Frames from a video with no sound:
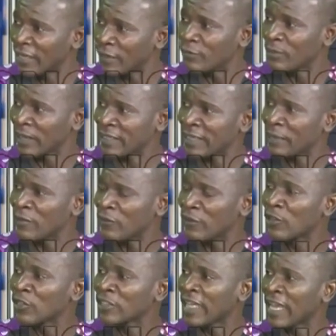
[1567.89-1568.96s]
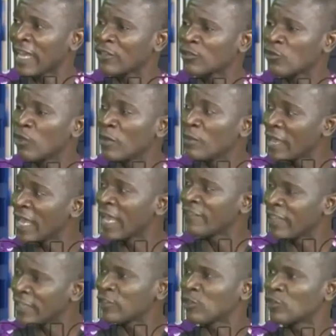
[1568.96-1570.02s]
by the time the figures are out, we may have
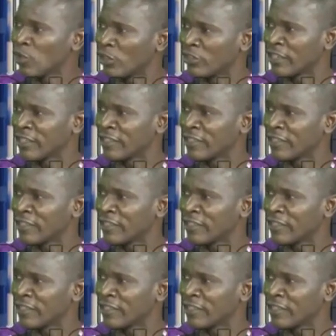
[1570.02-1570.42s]
hit 200.